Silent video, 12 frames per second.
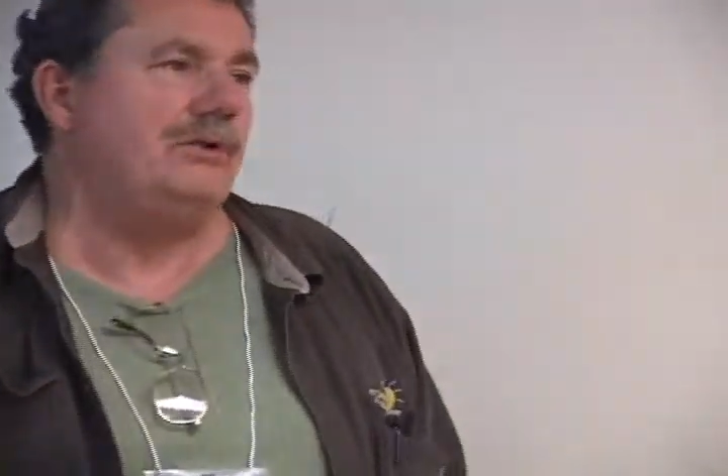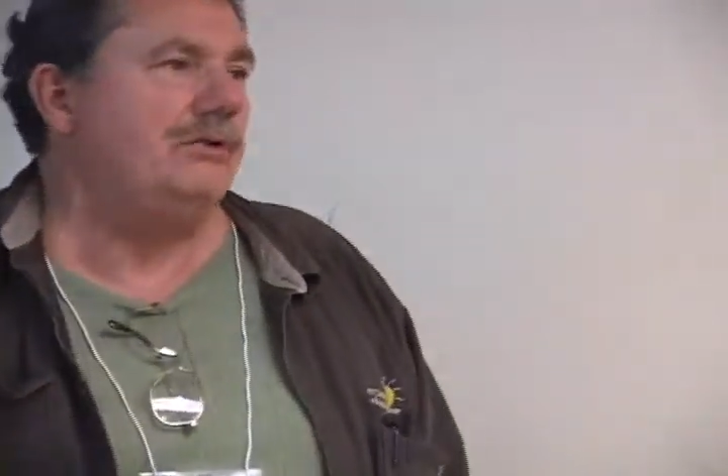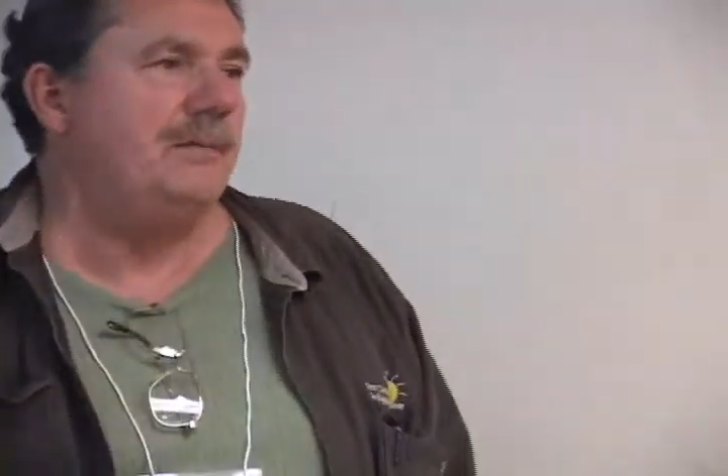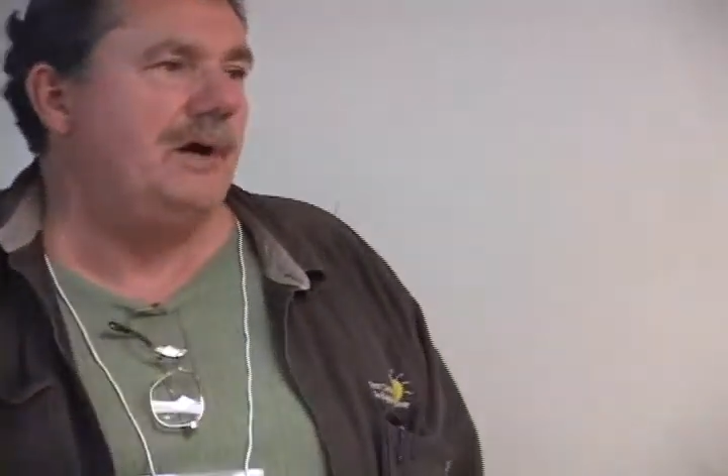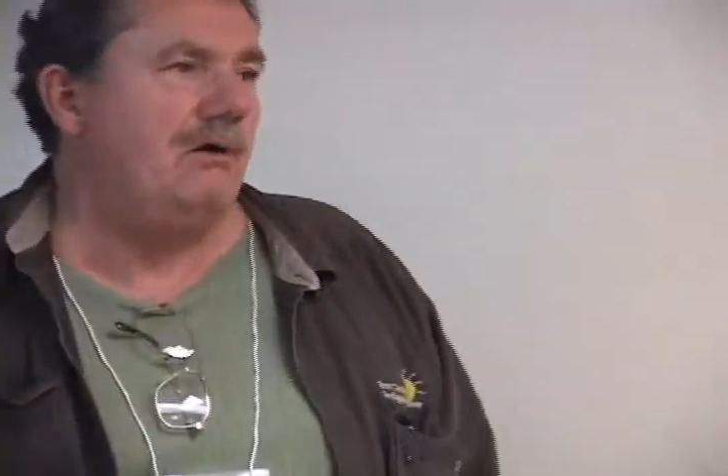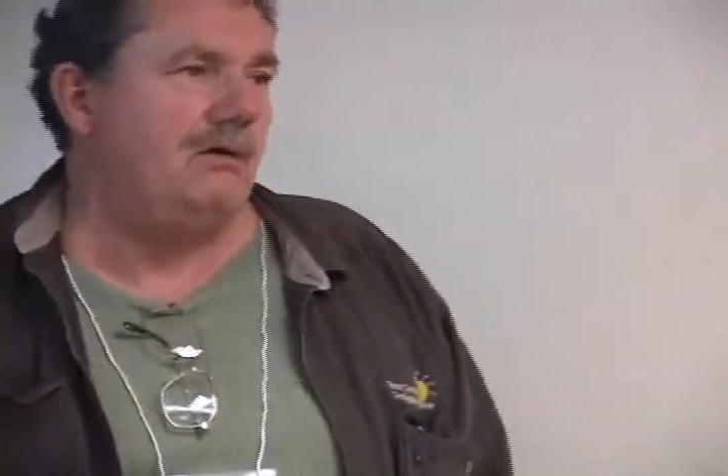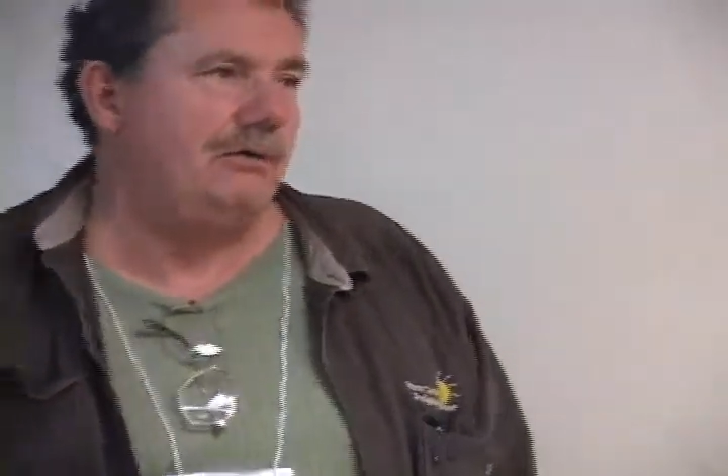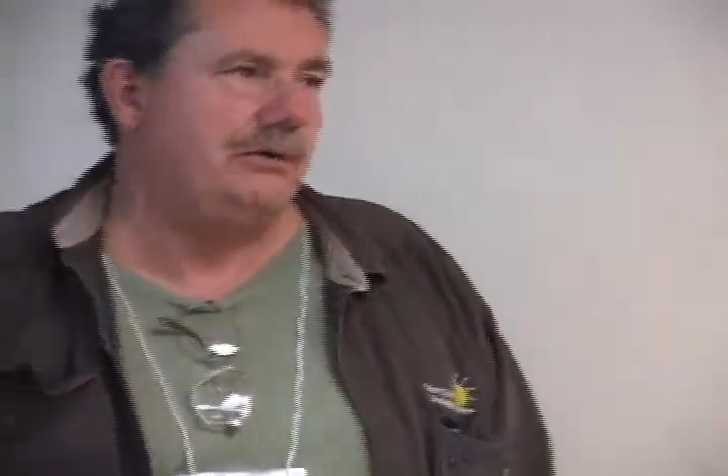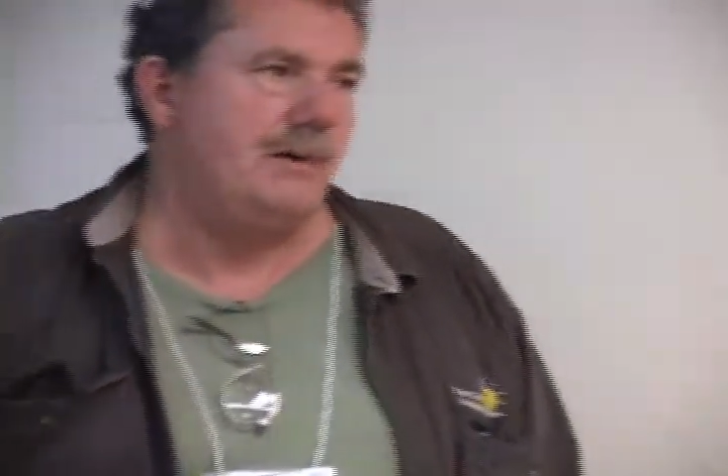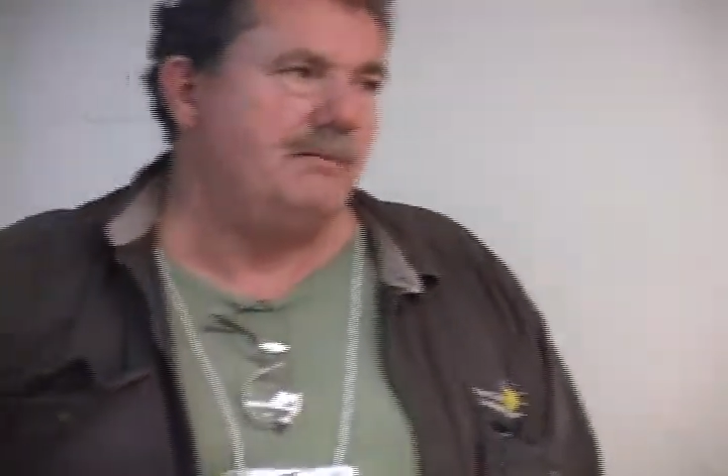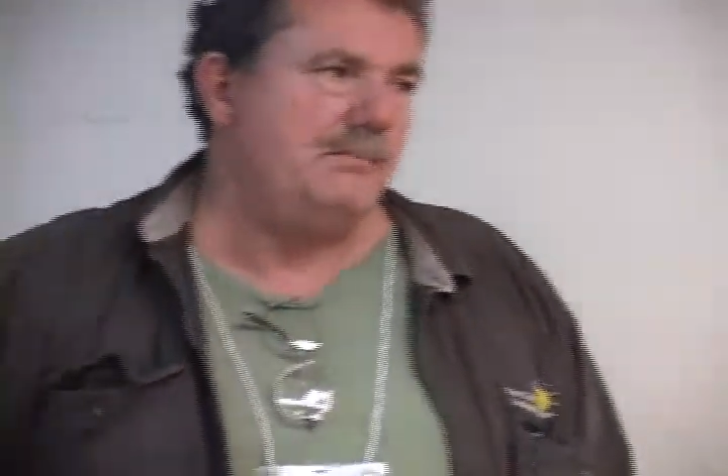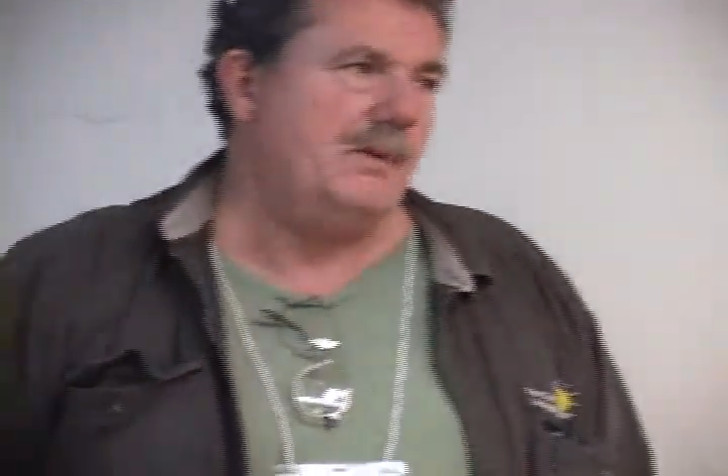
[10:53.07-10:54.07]
but somehow it
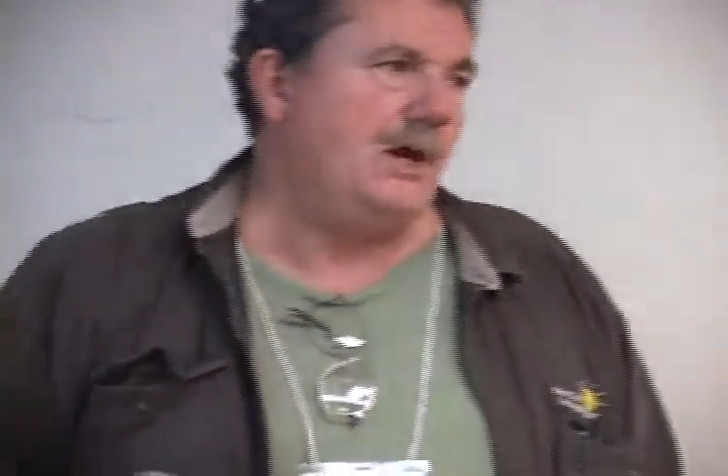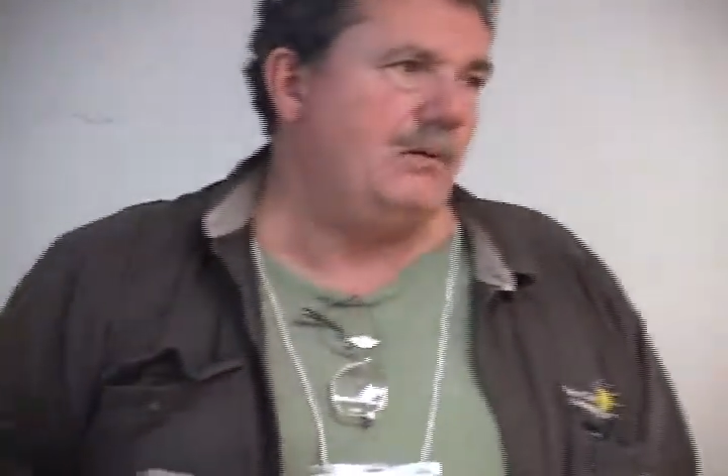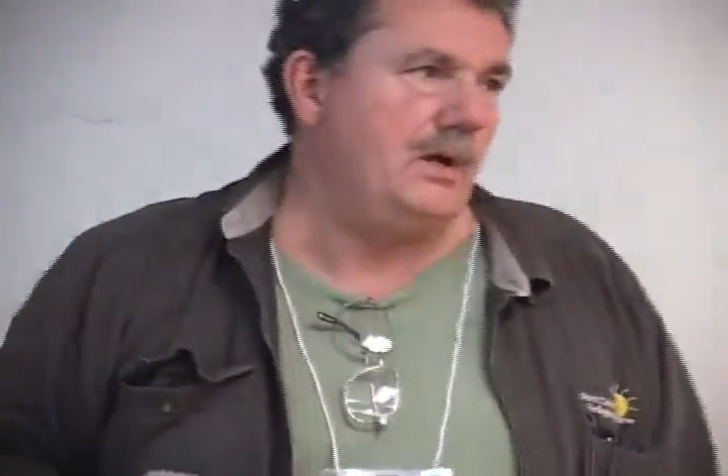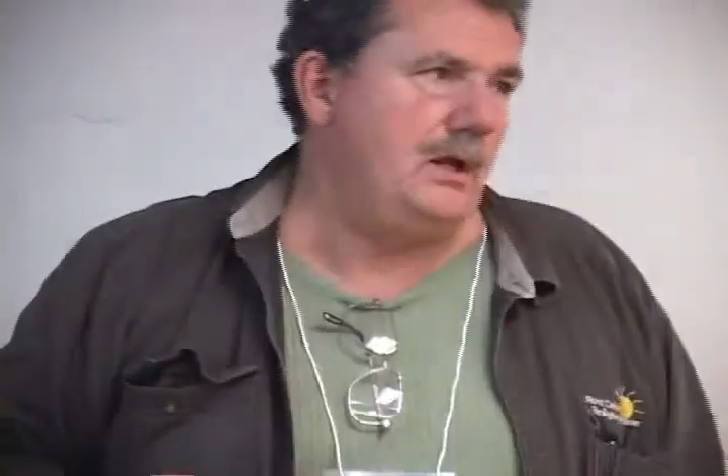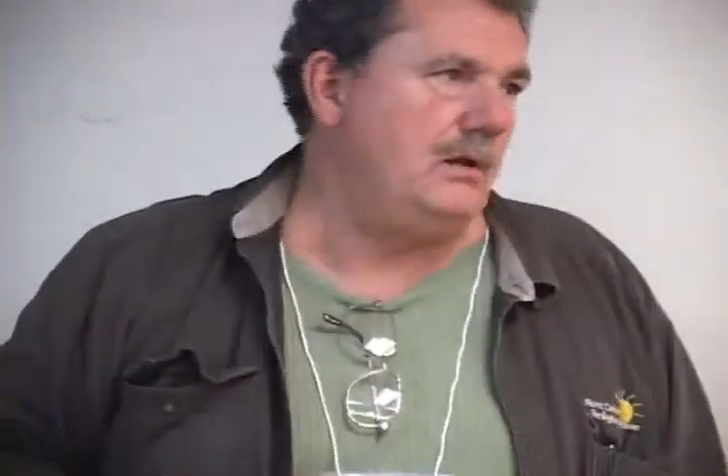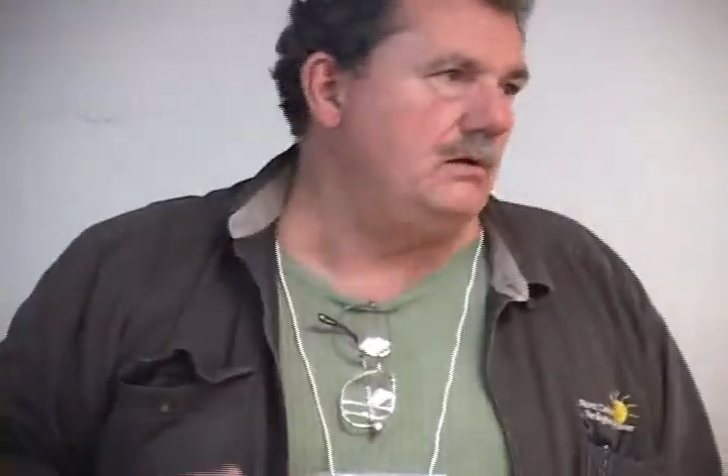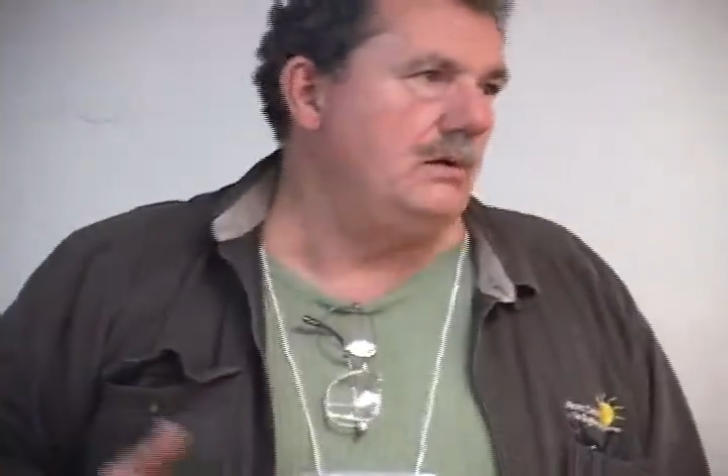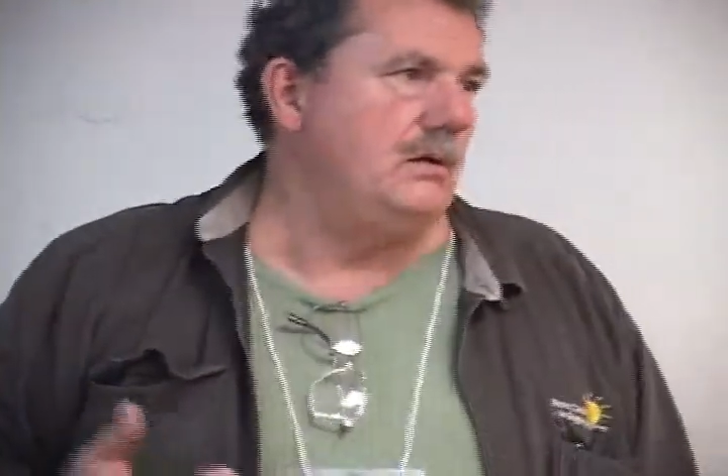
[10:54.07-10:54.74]
was coming my way.